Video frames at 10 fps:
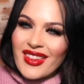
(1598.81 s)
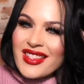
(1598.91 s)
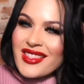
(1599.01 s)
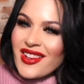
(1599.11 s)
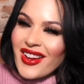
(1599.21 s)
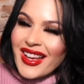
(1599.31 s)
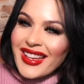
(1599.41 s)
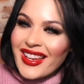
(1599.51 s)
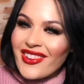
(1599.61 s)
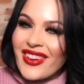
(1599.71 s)
So I
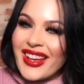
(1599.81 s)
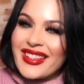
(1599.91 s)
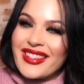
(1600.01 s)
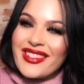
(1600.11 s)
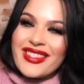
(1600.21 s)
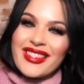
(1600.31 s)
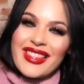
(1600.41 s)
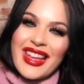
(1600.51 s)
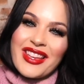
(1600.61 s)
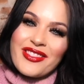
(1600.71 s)
can't wait to use this.
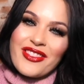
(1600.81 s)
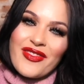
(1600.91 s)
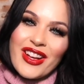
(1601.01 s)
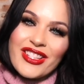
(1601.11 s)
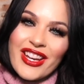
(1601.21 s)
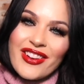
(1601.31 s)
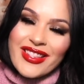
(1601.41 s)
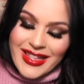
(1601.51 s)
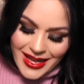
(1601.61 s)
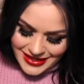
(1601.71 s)
Thank you so much,
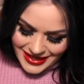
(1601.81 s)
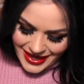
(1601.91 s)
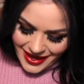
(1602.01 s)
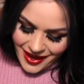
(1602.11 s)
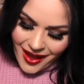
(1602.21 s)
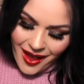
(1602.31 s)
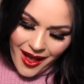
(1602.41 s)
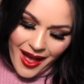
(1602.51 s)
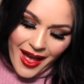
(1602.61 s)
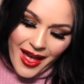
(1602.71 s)
Kerastase.
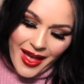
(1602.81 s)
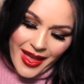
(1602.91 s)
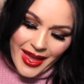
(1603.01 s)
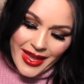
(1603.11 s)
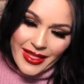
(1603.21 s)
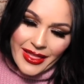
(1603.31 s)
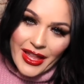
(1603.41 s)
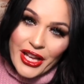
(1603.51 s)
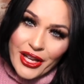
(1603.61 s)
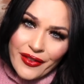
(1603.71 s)
I
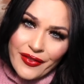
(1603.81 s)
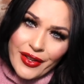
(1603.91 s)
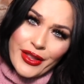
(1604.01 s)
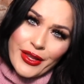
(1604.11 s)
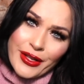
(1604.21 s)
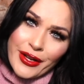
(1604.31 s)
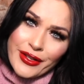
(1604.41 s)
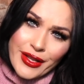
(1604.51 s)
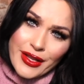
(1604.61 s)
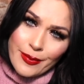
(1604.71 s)
love the
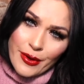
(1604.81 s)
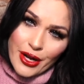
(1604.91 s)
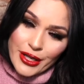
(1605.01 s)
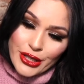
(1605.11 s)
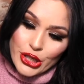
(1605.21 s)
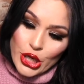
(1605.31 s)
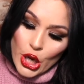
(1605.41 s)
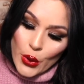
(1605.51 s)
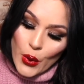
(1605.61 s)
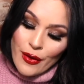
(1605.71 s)
Kerastase products
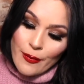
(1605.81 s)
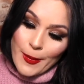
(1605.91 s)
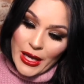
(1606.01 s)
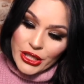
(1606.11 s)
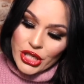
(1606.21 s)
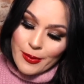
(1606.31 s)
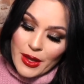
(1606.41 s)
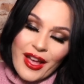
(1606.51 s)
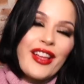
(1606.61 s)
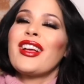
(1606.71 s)
so much. I'm
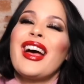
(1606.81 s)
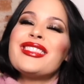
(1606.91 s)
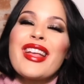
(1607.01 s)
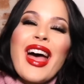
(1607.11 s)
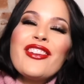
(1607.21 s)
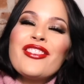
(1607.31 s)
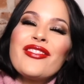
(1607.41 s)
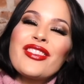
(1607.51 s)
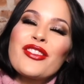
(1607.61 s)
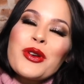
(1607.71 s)
not, I, I don't
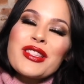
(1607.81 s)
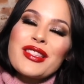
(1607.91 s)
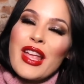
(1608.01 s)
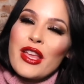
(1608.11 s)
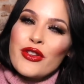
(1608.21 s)
even know what to say.